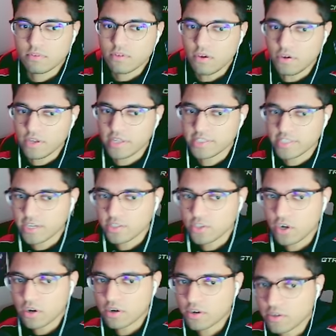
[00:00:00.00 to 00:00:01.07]
Okay, it's getting
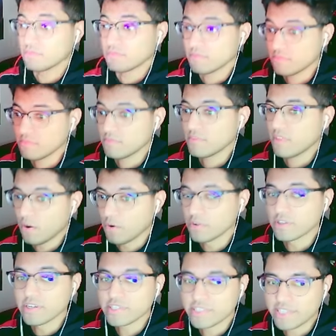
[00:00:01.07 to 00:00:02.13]
dark. Oh,
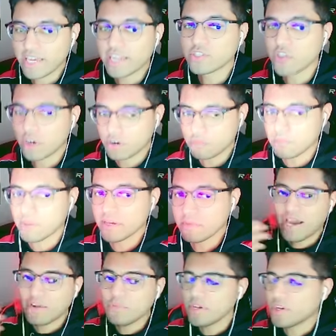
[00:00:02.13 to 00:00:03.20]
it's getting dark, man.
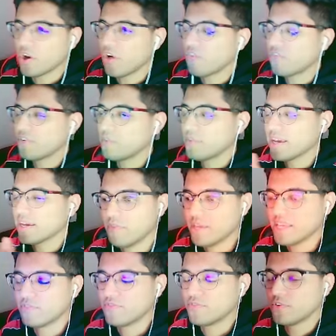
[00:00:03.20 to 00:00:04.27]
How do we go from like
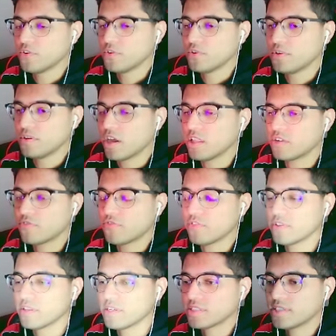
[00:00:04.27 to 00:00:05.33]
making food,
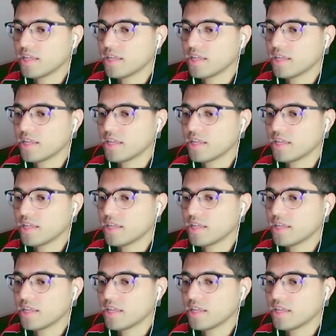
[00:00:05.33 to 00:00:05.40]
colorfulness,